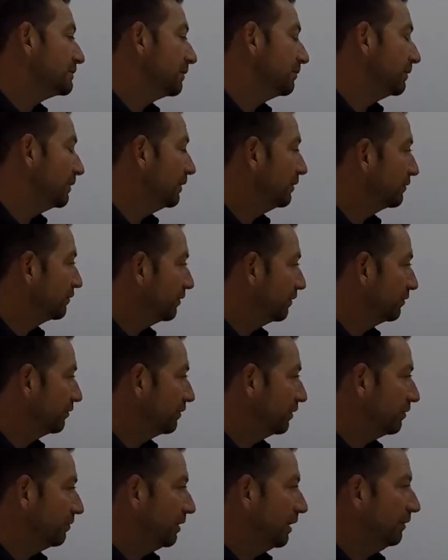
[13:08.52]
something else I was
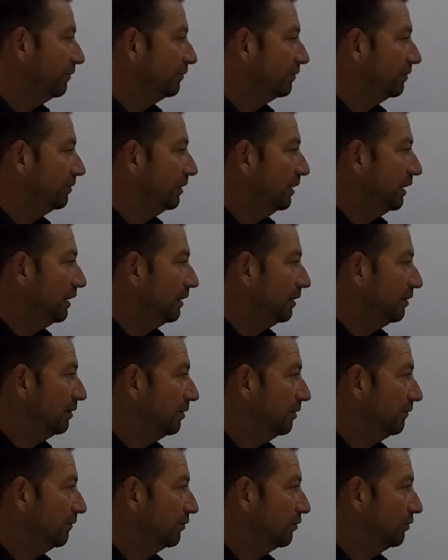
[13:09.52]
going to ask.
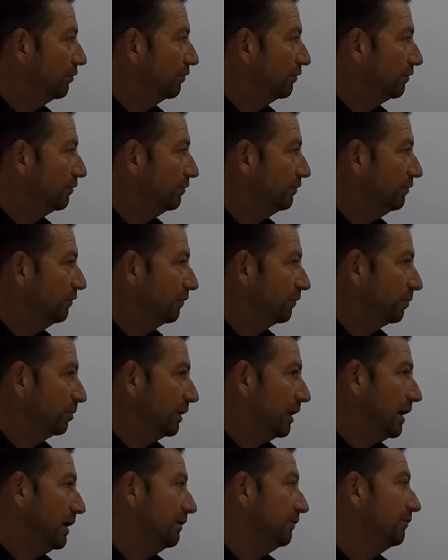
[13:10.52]
Of course,
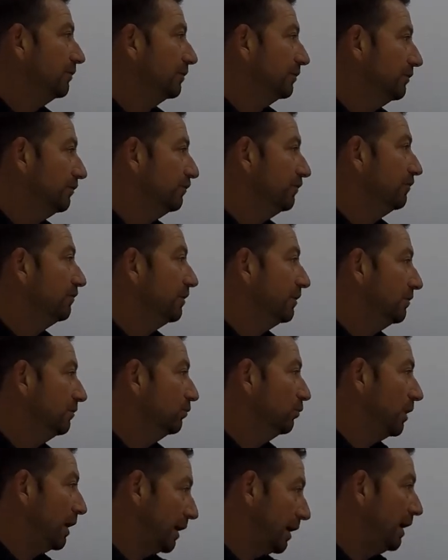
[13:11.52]
Display Village is in
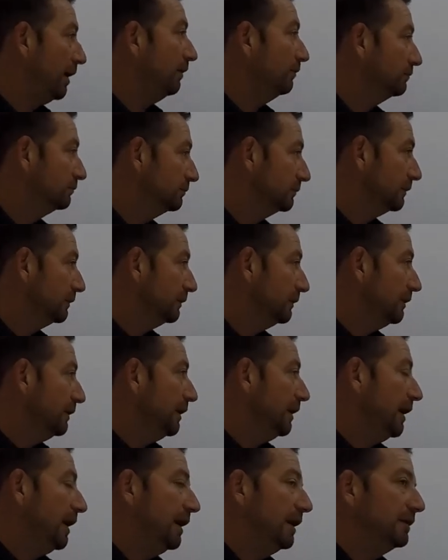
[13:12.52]
1A,
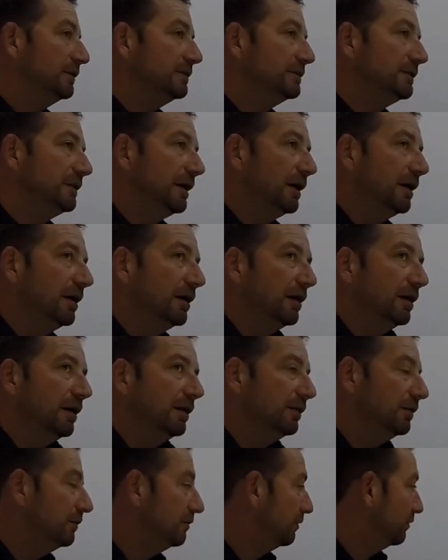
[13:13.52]
and
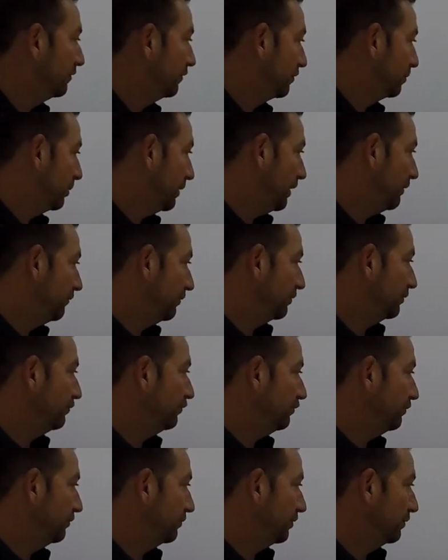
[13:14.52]
in the Display
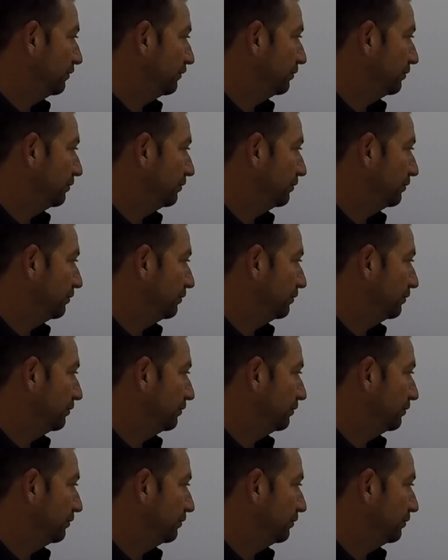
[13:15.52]
Village you've got